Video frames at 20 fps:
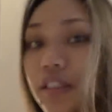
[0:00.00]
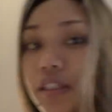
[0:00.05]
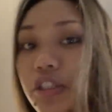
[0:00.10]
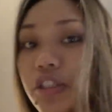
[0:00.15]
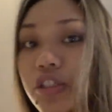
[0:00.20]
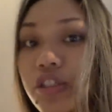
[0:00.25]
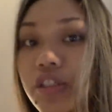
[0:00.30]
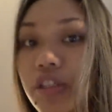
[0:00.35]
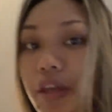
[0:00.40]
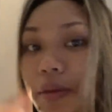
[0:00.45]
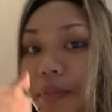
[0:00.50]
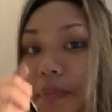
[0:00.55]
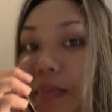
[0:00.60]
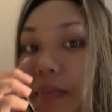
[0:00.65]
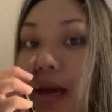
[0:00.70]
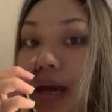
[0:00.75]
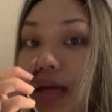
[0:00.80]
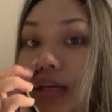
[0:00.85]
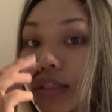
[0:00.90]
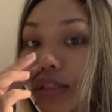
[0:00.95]
she slept
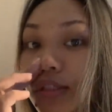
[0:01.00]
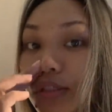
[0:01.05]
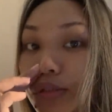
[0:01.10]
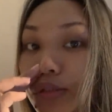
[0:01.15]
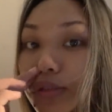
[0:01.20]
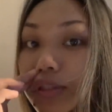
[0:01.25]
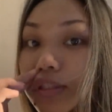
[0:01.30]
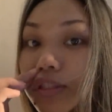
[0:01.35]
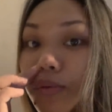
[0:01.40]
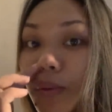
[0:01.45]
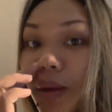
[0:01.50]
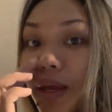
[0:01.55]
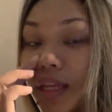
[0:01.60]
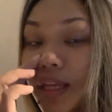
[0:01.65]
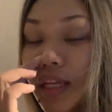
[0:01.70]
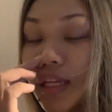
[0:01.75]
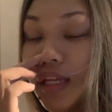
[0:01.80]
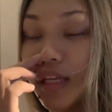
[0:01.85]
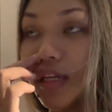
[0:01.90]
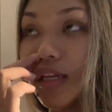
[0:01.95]
back, so that's why I
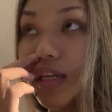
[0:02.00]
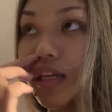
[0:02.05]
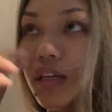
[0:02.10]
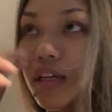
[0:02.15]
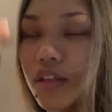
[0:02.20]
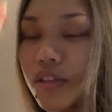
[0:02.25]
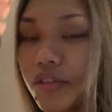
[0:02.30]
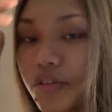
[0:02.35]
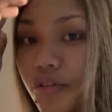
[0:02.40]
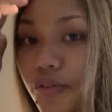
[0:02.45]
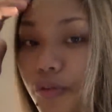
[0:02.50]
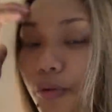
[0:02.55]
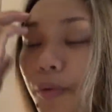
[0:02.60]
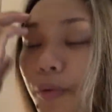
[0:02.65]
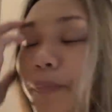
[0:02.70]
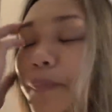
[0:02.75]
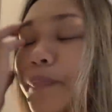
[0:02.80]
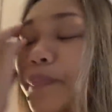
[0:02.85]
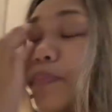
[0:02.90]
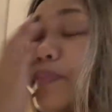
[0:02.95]
did 2.
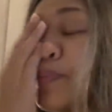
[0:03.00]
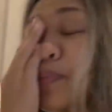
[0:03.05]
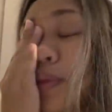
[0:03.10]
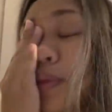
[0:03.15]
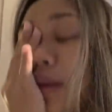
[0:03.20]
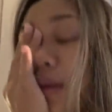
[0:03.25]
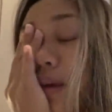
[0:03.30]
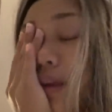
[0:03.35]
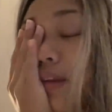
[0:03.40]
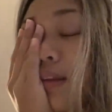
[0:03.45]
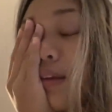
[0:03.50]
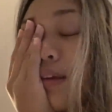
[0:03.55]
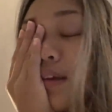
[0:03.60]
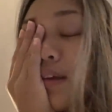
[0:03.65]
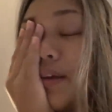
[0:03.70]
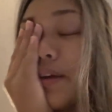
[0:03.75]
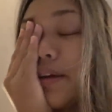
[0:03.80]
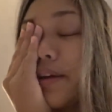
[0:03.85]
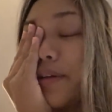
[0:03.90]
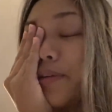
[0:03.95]
And
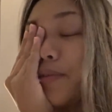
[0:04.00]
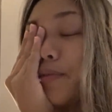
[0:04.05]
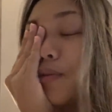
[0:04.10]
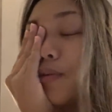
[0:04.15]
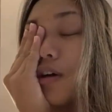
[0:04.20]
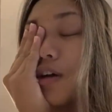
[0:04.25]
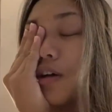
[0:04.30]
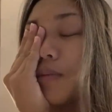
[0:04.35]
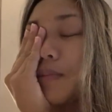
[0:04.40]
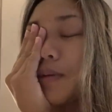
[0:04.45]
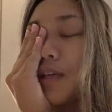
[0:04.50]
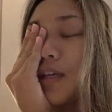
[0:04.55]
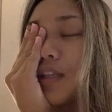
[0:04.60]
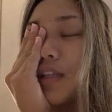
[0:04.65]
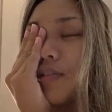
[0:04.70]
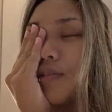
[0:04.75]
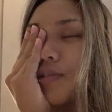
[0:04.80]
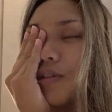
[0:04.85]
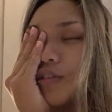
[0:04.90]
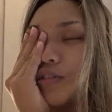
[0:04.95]
then I woke up again
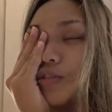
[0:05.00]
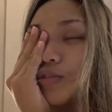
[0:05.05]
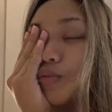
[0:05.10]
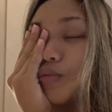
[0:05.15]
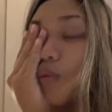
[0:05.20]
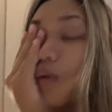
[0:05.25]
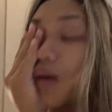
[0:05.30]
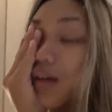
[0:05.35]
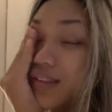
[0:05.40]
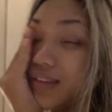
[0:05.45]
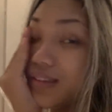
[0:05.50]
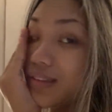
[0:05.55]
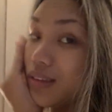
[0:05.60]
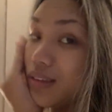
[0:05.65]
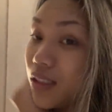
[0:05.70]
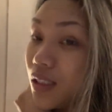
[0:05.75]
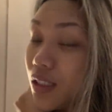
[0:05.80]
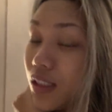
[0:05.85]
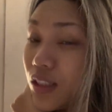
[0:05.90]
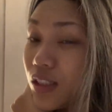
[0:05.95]
around 1
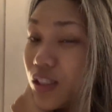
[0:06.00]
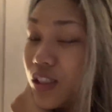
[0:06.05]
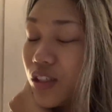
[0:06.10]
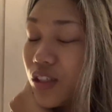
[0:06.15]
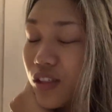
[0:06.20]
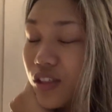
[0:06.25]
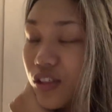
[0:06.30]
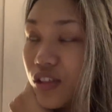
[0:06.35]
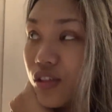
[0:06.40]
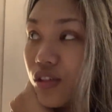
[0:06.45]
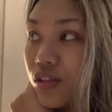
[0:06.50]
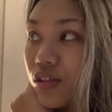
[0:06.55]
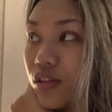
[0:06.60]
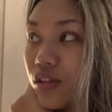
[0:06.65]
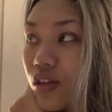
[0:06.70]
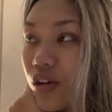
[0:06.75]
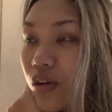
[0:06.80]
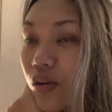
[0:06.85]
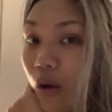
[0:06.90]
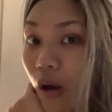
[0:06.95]
because she
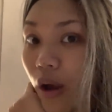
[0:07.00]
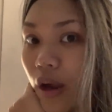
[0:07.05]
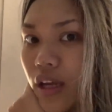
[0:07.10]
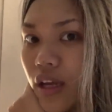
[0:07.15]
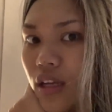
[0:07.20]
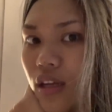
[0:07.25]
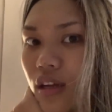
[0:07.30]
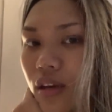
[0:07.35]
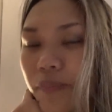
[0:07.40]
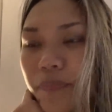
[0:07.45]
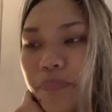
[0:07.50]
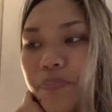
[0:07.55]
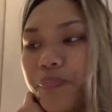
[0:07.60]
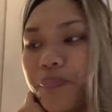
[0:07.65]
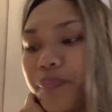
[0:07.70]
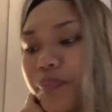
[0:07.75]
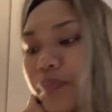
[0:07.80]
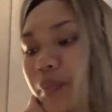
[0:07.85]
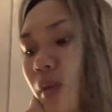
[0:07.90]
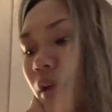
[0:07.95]
cried
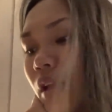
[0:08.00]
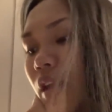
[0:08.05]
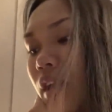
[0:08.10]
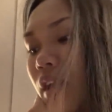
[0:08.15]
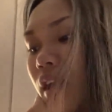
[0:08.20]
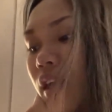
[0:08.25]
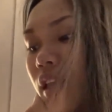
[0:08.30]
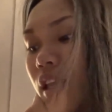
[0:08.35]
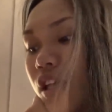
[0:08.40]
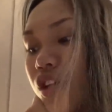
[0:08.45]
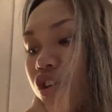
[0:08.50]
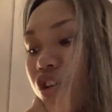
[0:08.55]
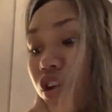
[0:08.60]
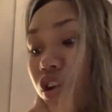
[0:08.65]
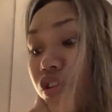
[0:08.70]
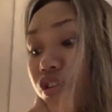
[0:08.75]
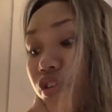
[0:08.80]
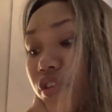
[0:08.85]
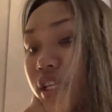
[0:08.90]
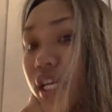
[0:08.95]
and I
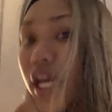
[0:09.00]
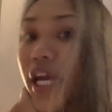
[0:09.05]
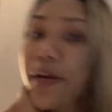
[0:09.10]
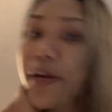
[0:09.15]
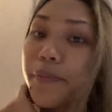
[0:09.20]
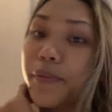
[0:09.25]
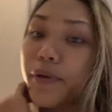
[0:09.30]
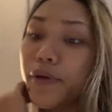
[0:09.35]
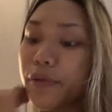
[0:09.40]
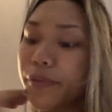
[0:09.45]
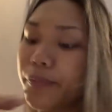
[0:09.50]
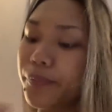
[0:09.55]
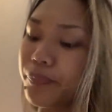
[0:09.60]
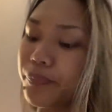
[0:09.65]
changed her diaper.